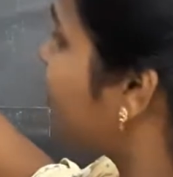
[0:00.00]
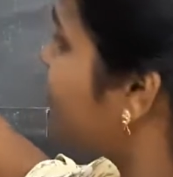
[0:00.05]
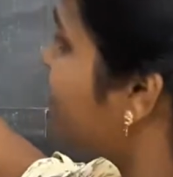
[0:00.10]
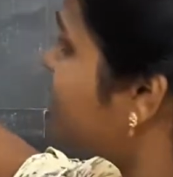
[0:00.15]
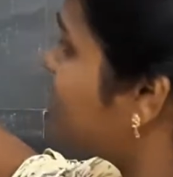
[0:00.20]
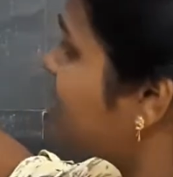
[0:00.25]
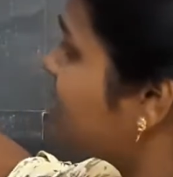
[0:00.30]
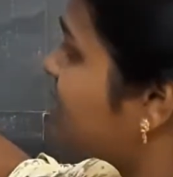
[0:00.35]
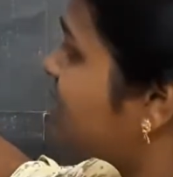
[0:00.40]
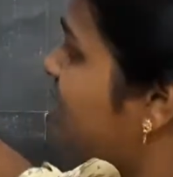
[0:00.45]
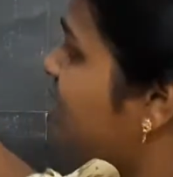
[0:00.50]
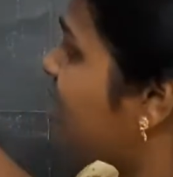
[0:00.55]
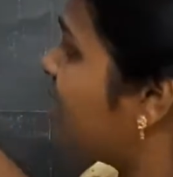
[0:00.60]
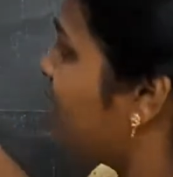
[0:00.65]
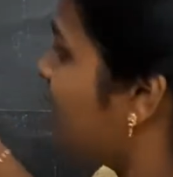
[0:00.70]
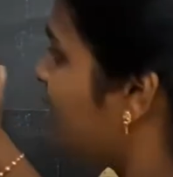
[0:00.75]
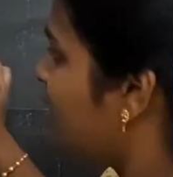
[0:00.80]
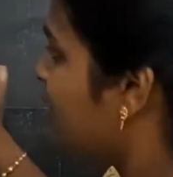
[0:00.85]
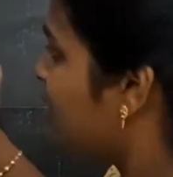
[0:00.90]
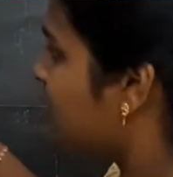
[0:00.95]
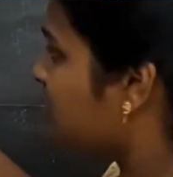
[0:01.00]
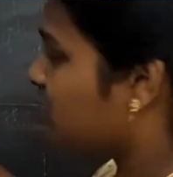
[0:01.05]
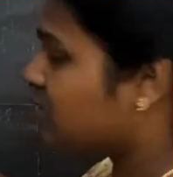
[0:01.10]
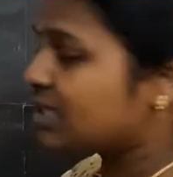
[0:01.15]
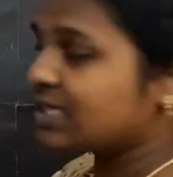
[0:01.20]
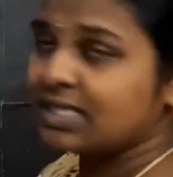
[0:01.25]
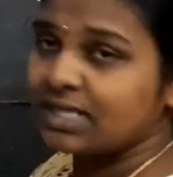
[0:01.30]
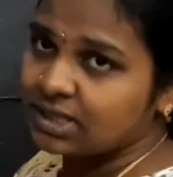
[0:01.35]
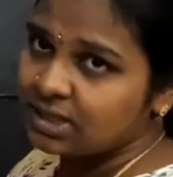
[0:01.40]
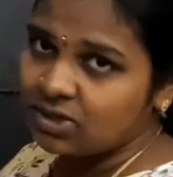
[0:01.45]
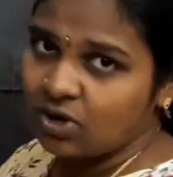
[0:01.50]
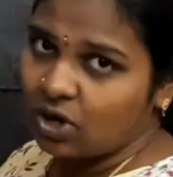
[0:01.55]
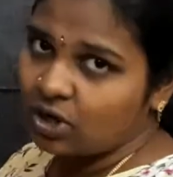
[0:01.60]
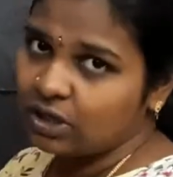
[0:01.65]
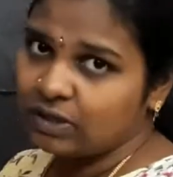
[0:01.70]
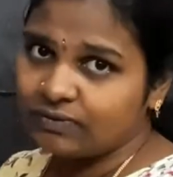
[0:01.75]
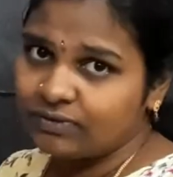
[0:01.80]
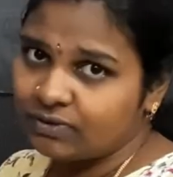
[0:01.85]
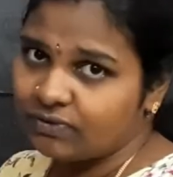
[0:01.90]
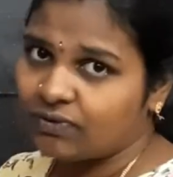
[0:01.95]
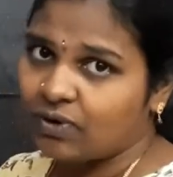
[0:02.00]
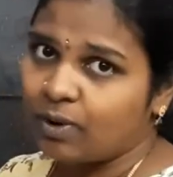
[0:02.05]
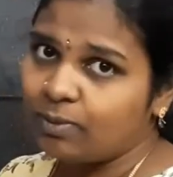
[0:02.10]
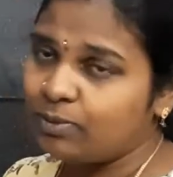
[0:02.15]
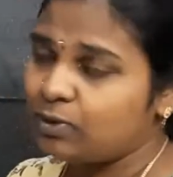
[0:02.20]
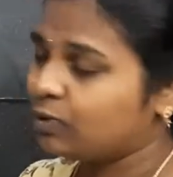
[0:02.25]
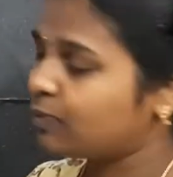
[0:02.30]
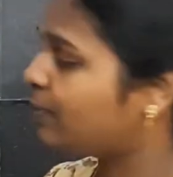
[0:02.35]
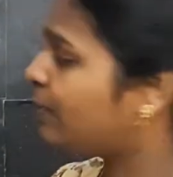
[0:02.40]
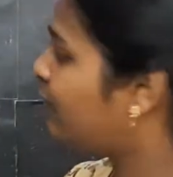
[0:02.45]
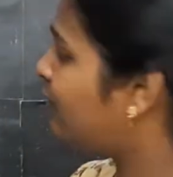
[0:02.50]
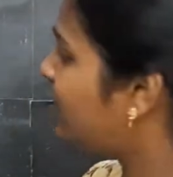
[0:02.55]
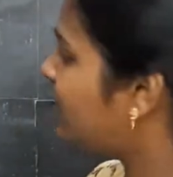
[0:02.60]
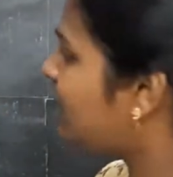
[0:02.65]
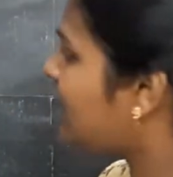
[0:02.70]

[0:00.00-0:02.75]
which is 3. So this is not of the form 2 power